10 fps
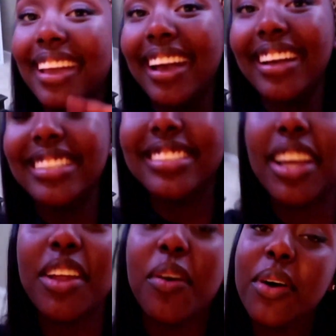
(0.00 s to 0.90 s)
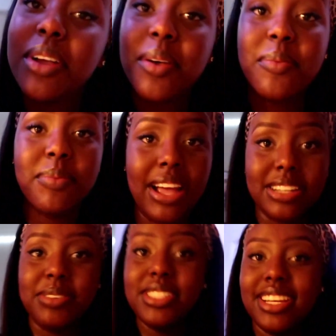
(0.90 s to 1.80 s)
Hey guys, and welcome back
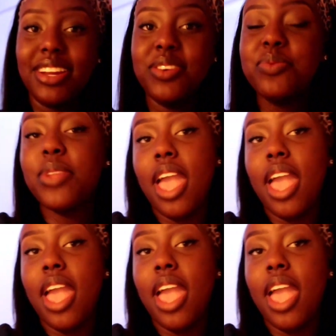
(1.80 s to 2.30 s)
to my channel.